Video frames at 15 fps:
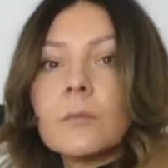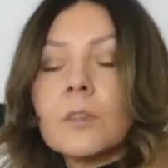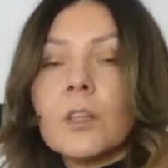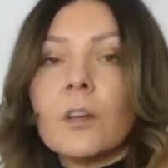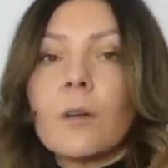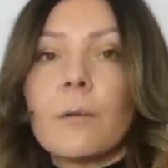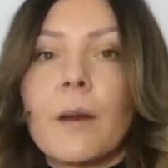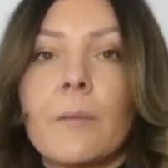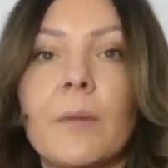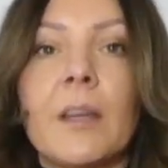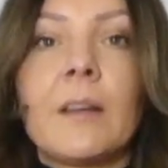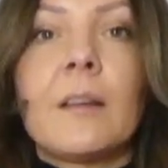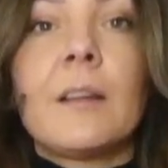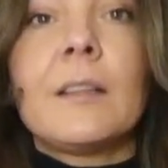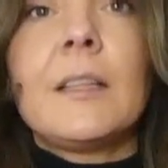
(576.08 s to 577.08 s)
You know what I
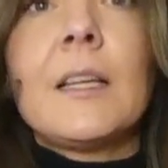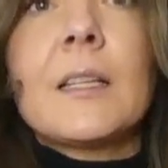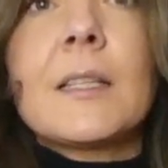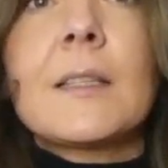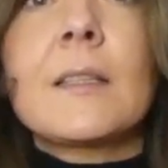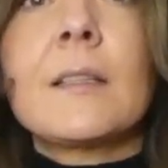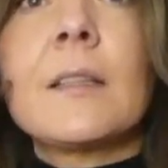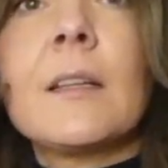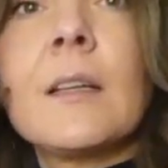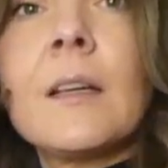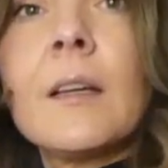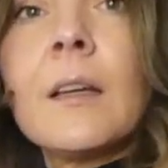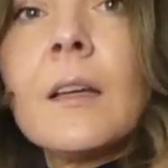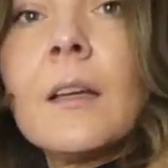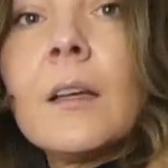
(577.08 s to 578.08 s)
mean? This
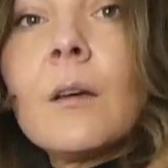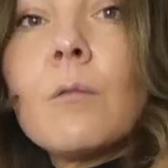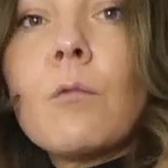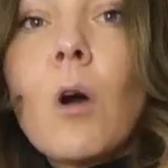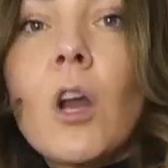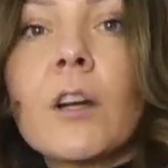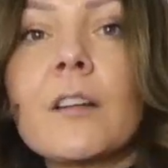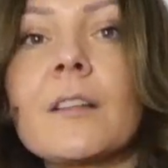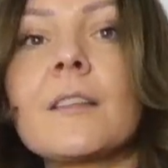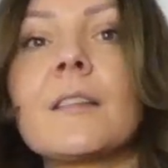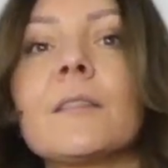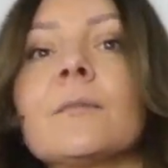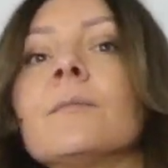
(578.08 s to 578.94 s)
works.